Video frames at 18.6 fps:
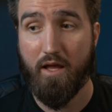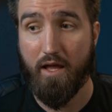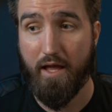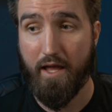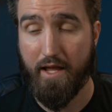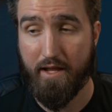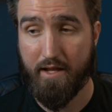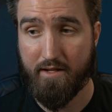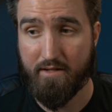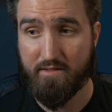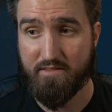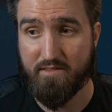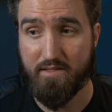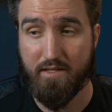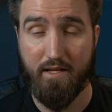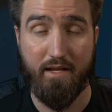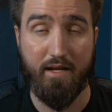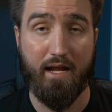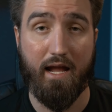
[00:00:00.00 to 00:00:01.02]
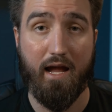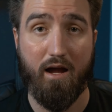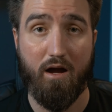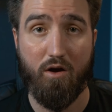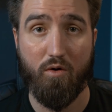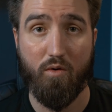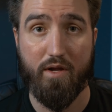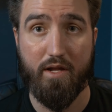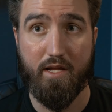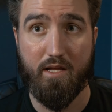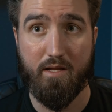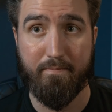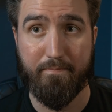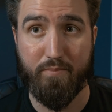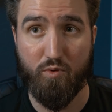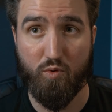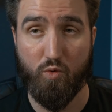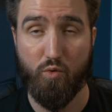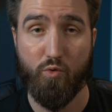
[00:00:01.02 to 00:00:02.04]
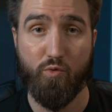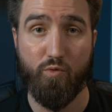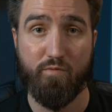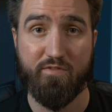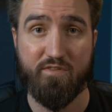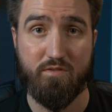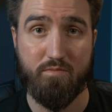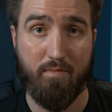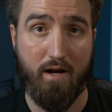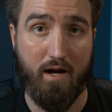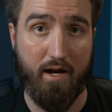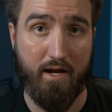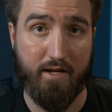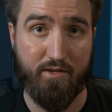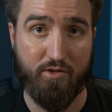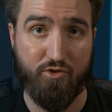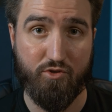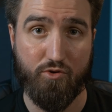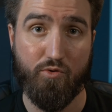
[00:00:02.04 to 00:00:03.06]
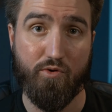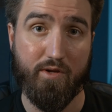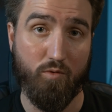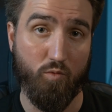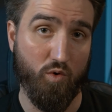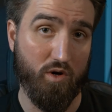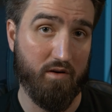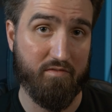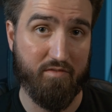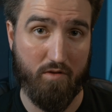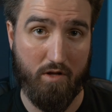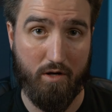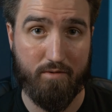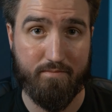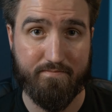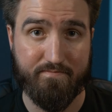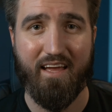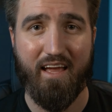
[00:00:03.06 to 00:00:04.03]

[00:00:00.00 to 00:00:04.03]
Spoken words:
and seeing how it improves my shooting workflow.